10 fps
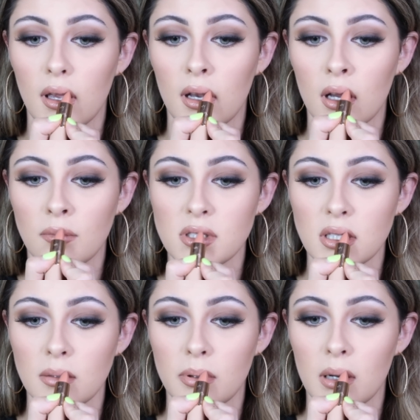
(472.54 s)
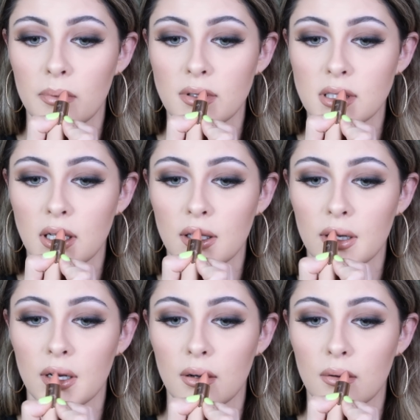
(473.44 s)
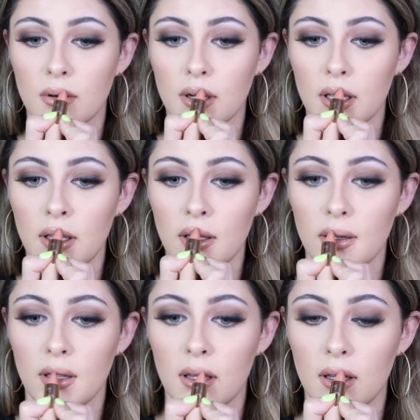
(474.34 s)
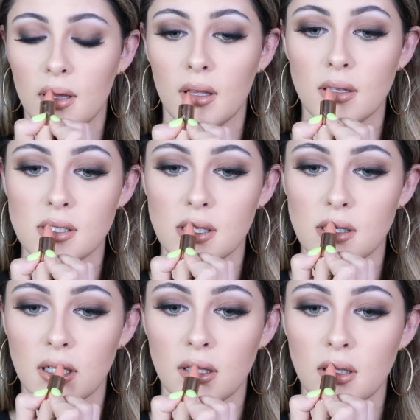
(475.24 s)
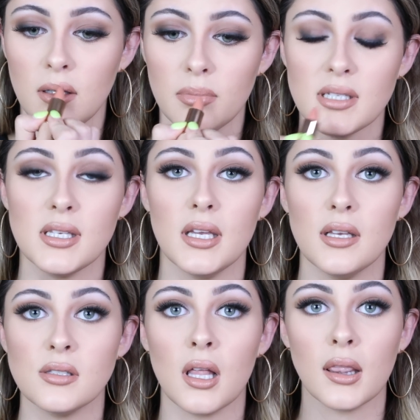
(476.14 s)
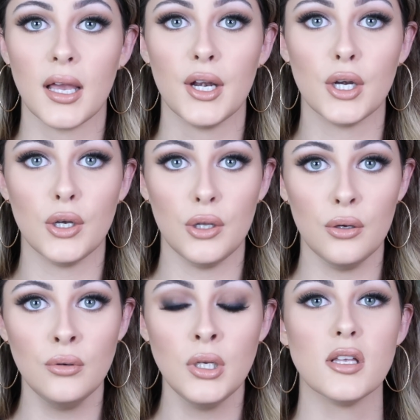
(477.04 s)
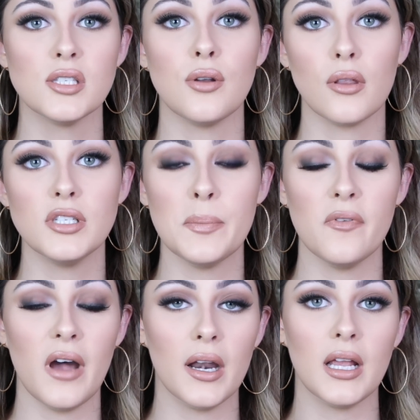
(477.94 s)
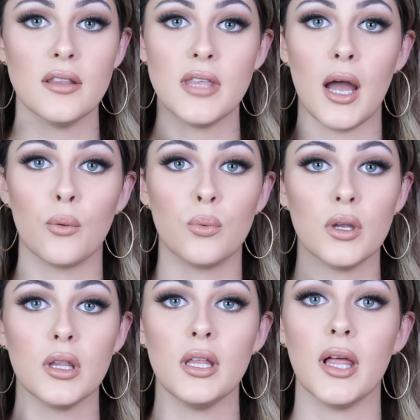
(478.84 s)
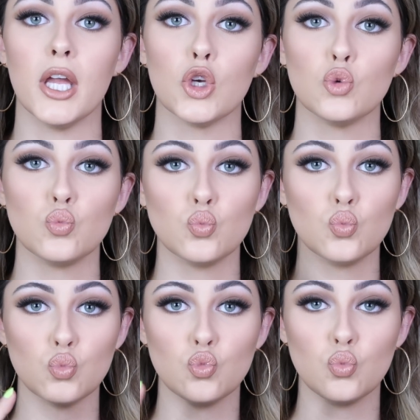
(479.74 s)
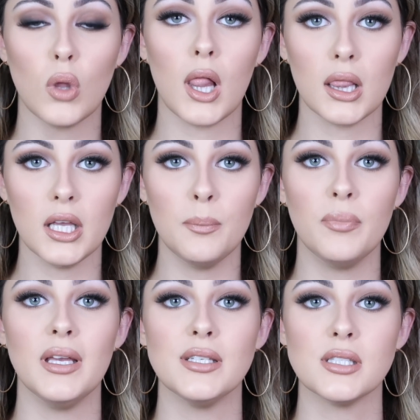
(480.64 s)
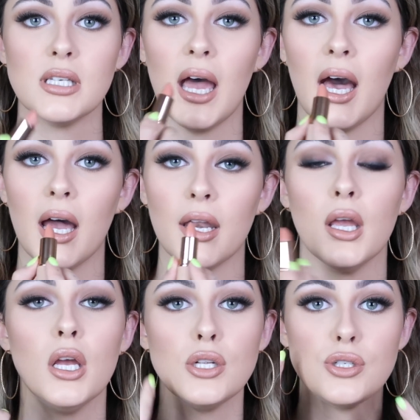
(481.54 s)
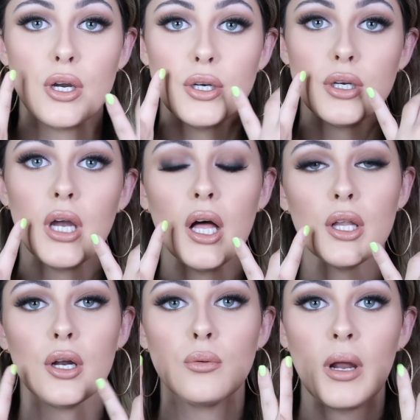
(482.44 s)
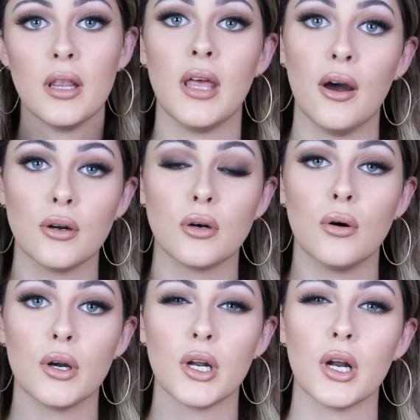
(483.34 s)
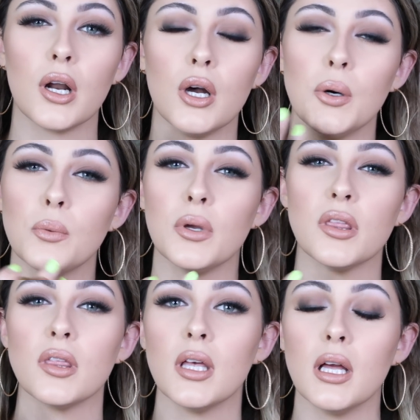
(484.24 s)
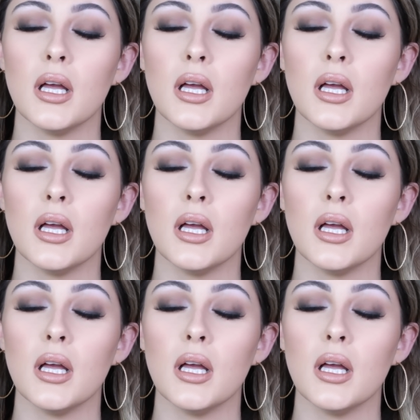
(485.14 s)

and I'm just going to pop this color right in the center of the lip because it is a lighter nude. So another tip of how to get that really like lip is to add darker color right in the outer corner, go in with